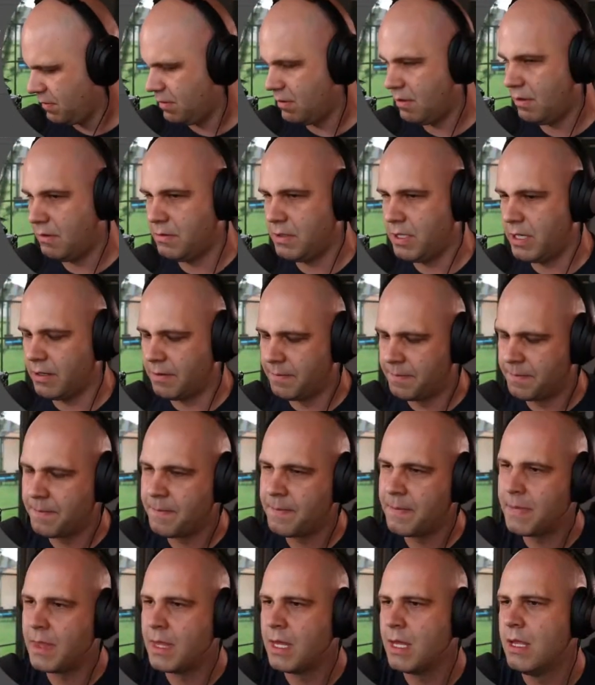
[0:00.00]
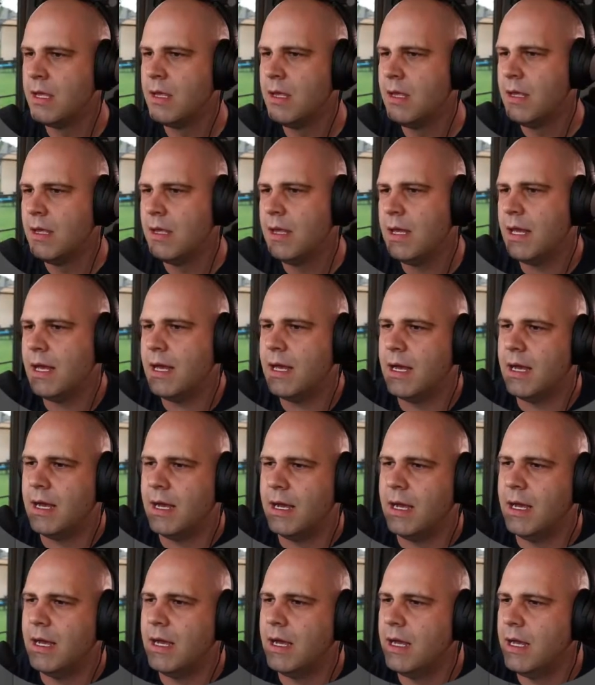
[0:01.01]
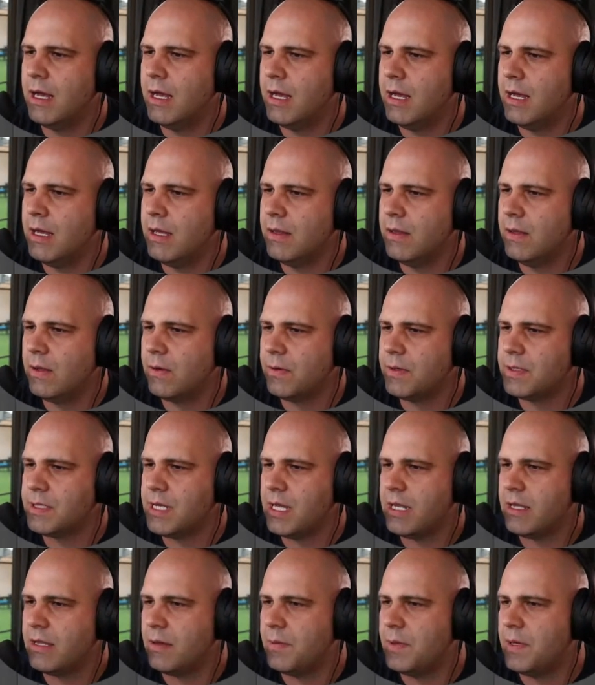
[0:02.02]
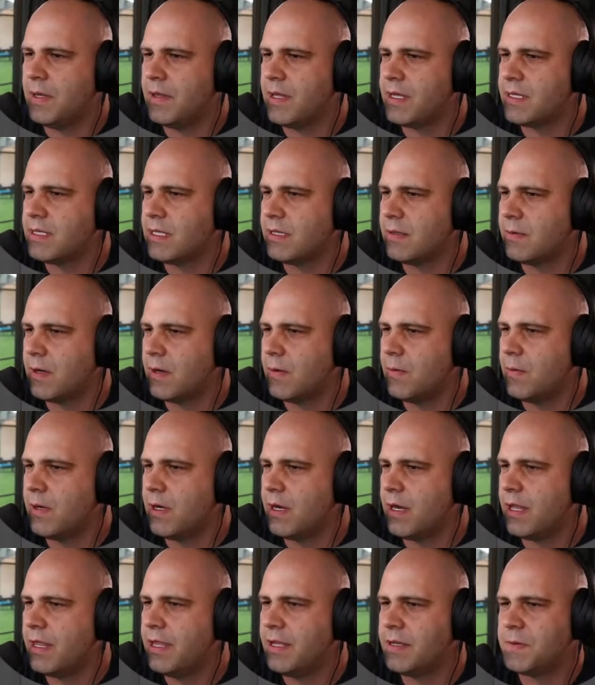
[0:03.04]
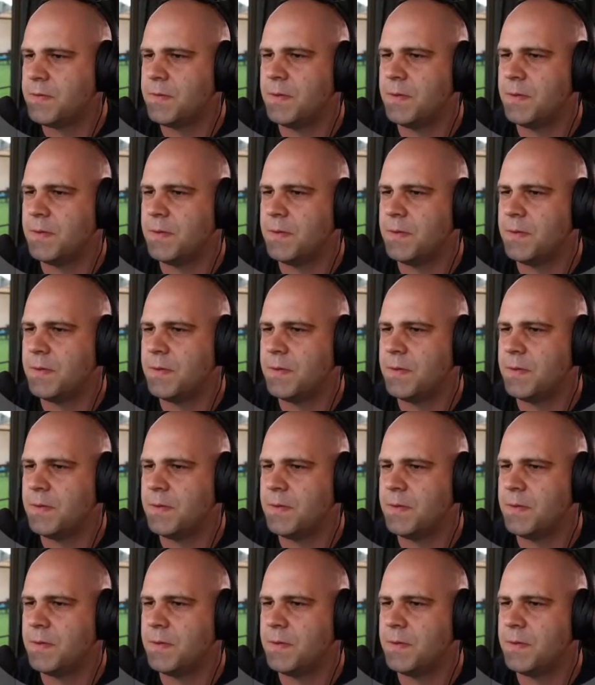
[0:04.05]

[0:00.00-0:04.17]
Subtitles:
Oh dear. Logo design thumbnail. That's not the one I want. This